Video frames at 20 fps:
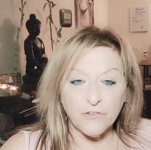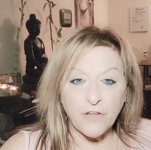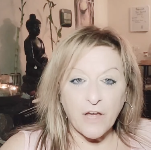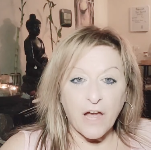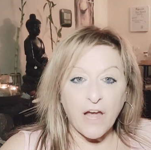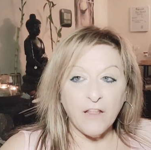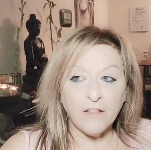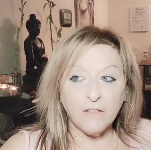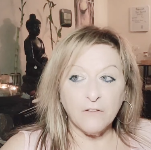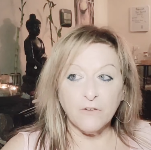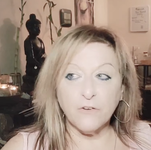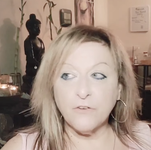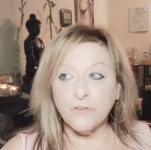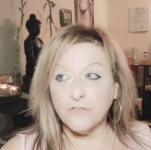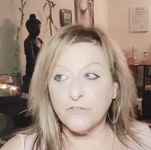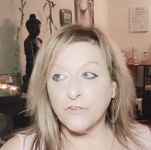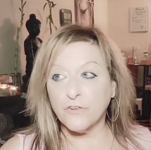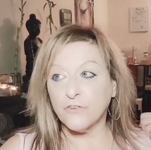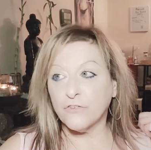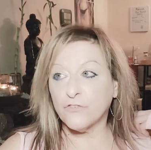I
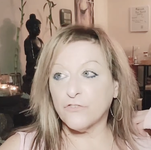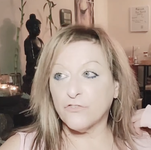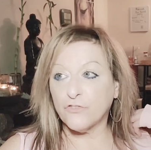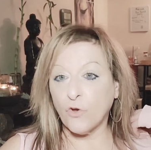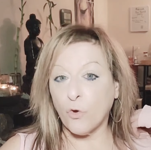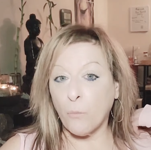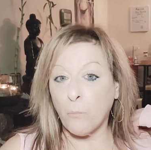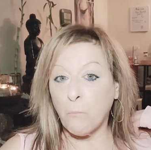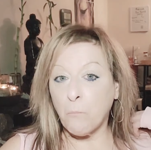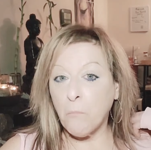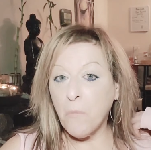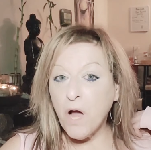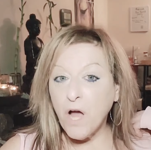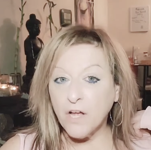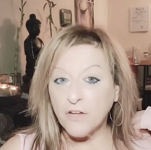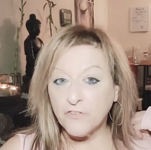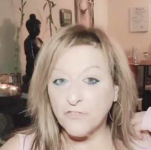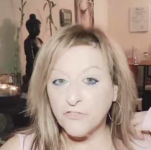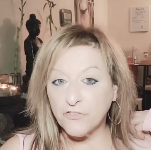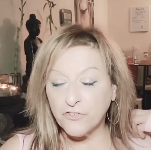learned so
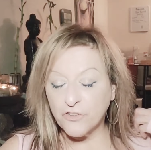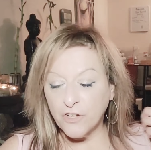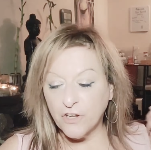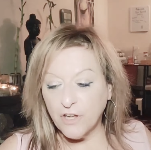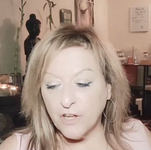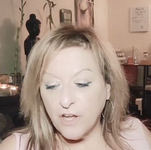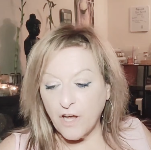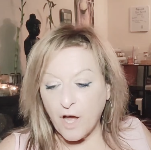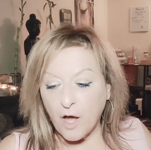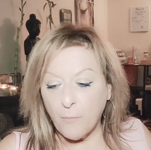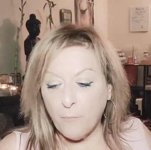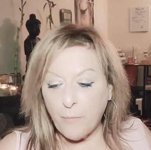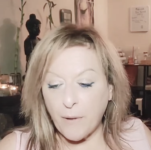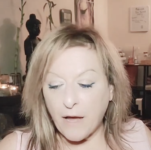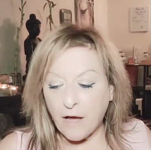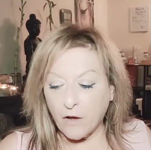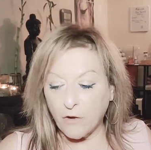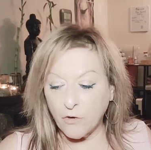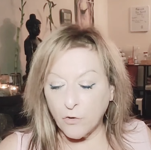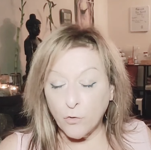much
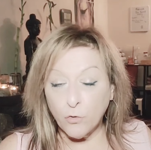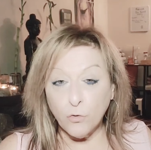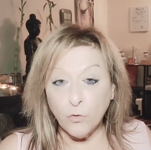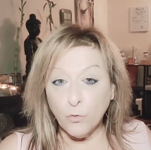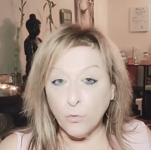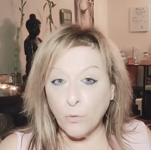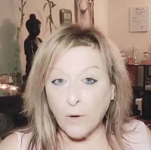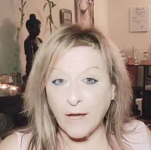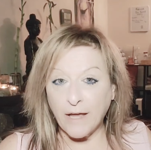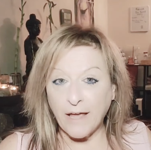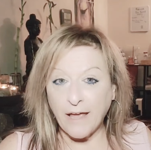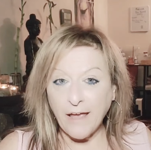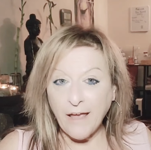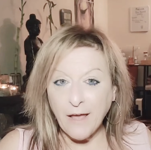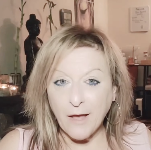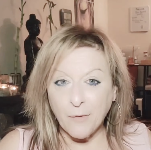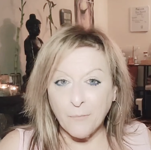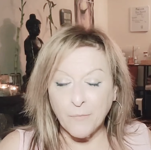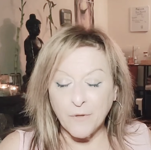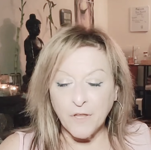about who I
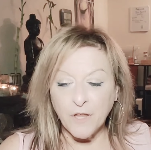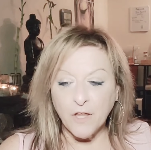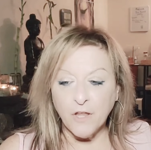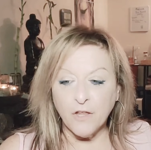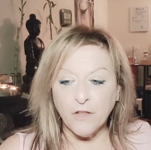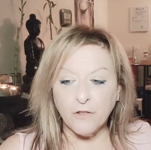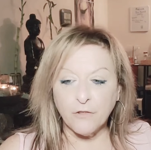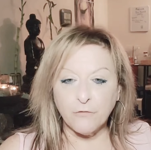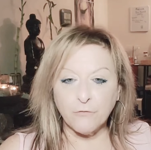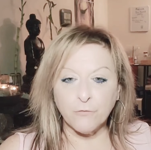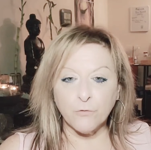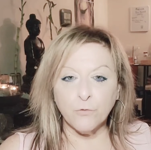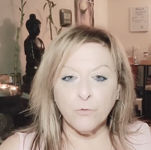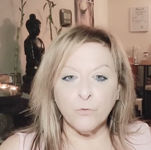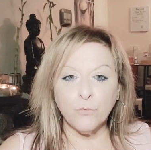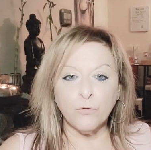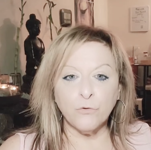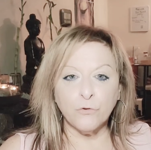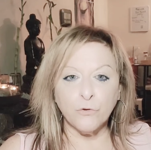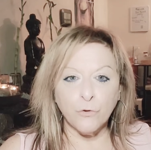am
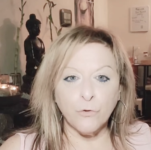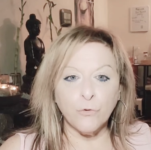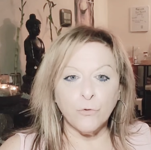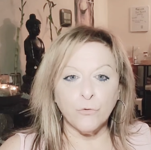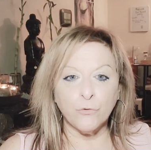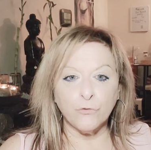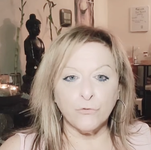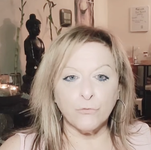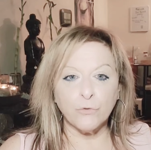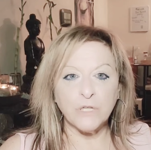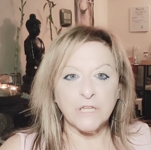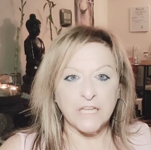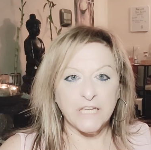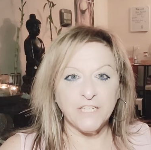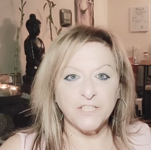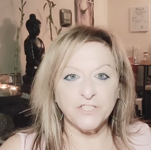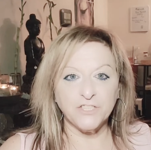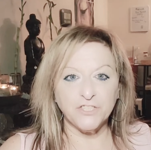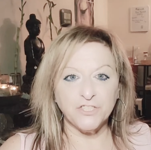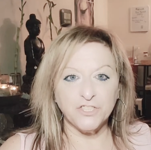through those
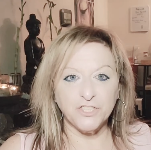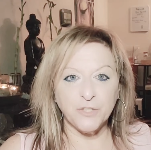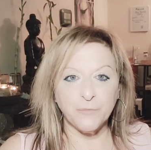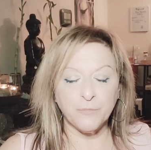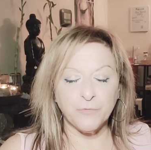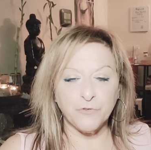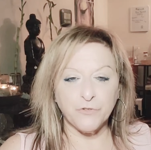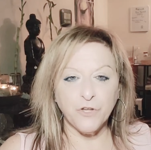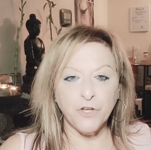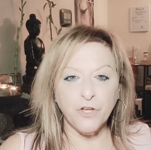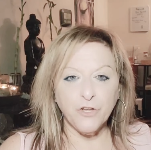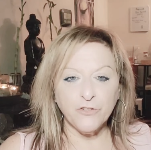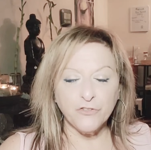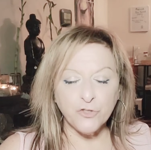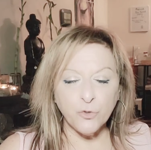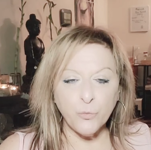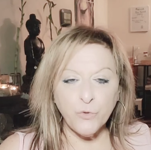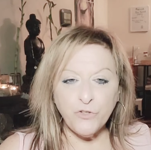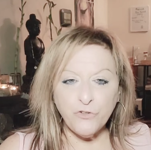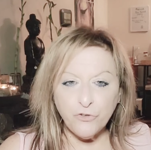relationships.
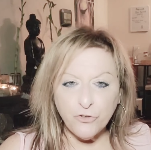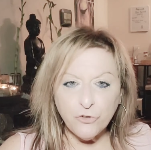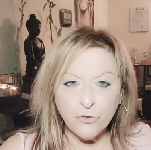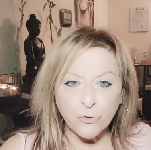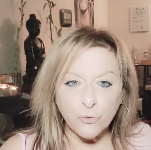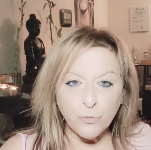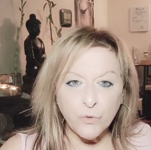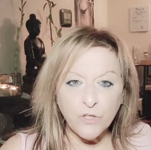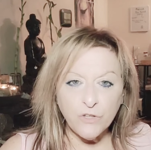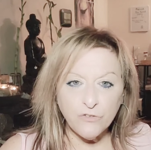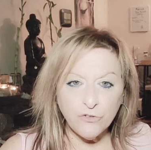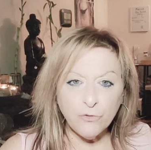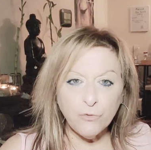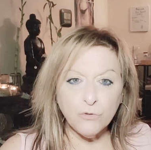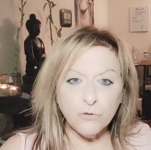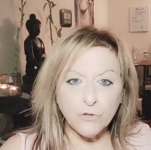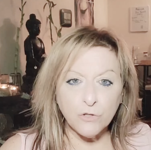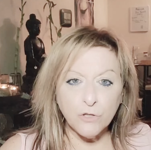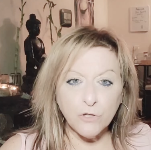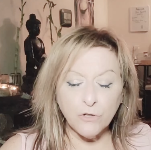So we do
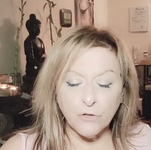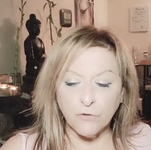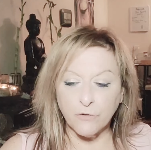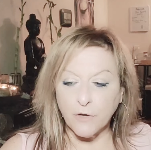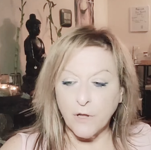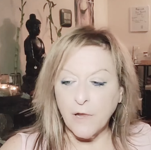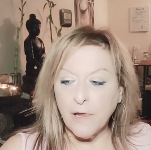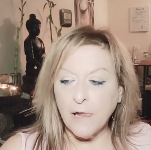learn.